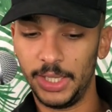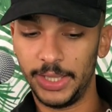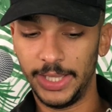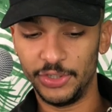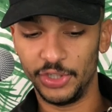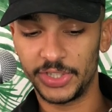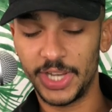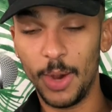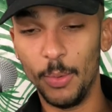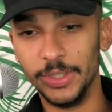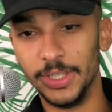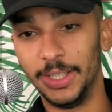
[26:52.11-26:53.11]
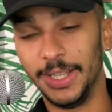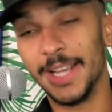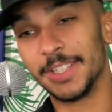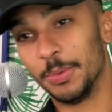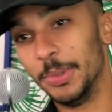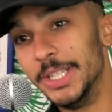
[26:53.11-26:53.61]
that just got one done
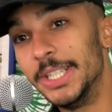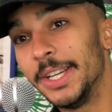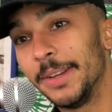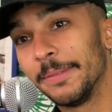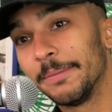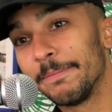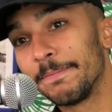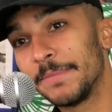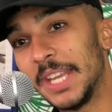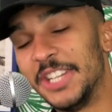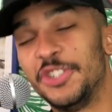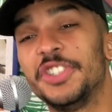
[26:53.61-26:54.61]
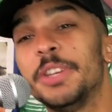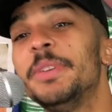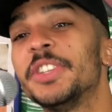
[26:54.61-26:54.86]
last week, and she sent.